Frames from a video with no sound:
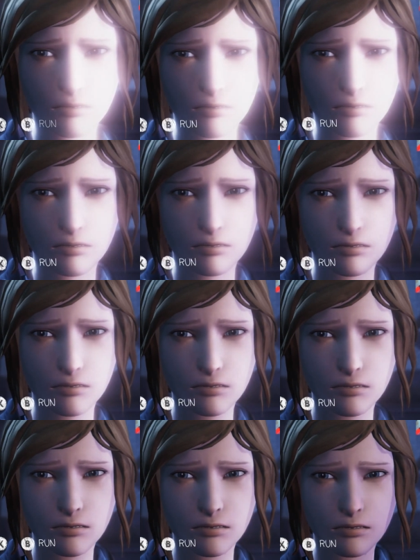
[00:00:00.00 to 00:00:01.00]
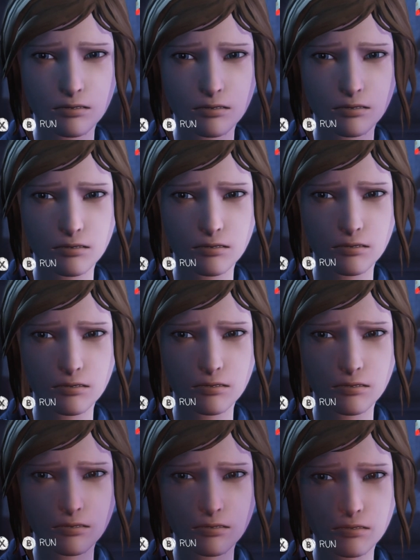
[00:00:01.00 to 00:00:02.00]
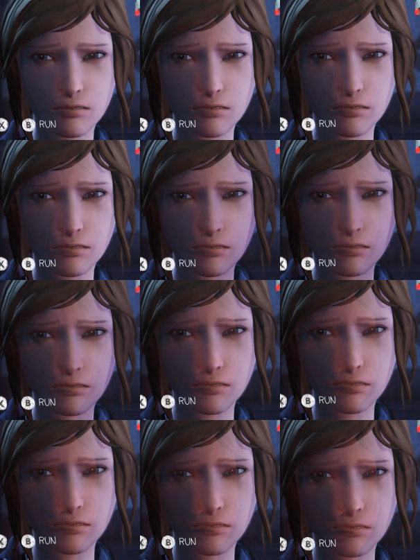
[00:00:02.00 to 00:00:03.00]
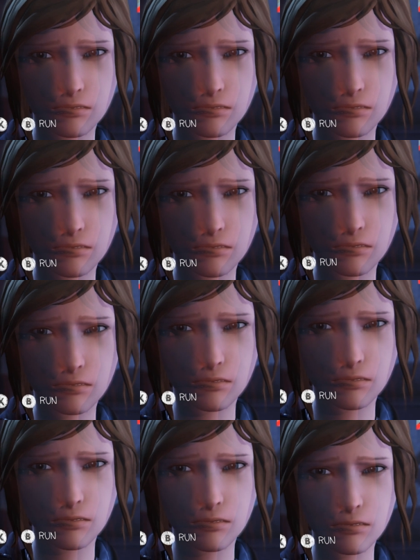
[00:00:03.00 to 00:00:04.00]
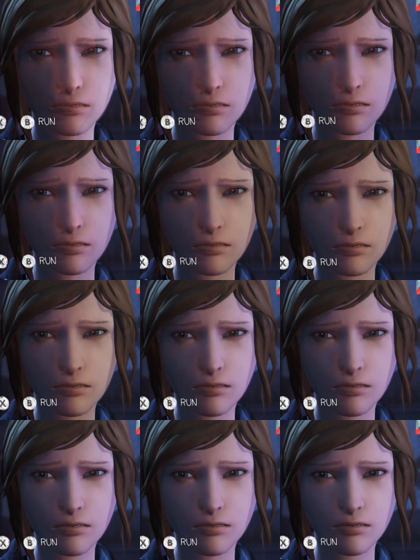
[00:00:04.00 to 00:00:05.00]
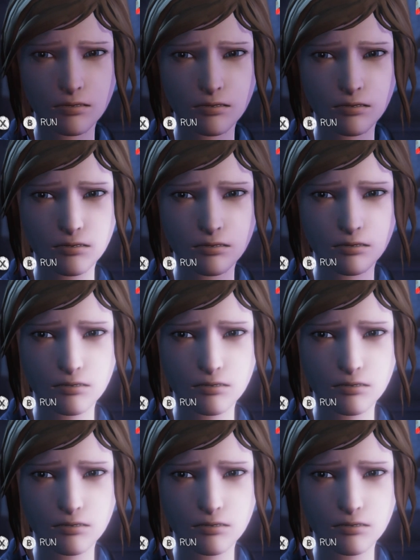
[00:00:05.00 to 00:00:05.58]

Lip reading: [no speech]